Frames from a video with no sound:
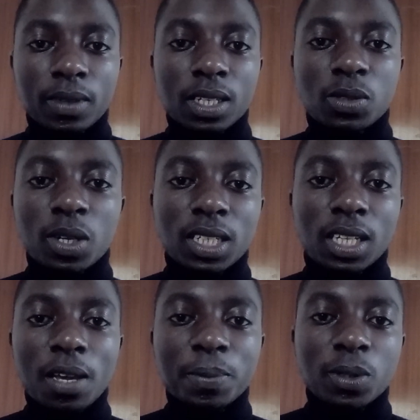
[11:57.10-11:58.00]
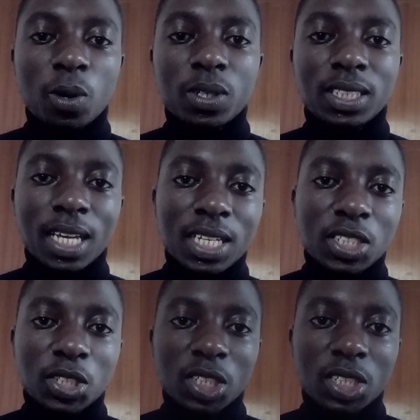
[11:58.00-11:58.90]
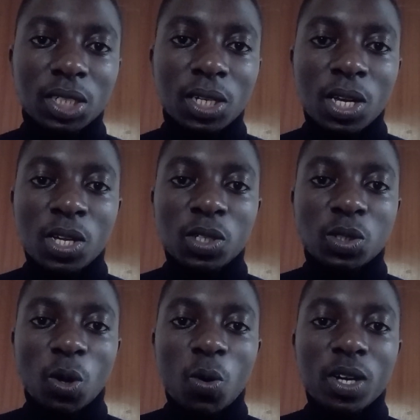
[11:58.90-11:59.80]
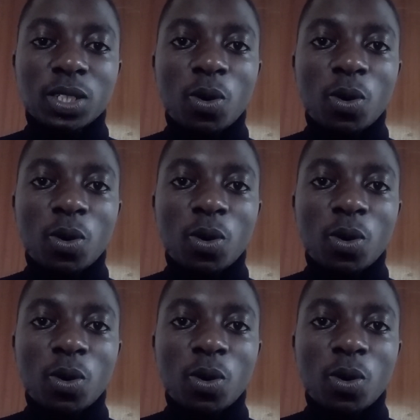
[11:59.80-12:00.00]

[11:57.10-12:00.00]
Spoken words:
So it keeps on changing. So it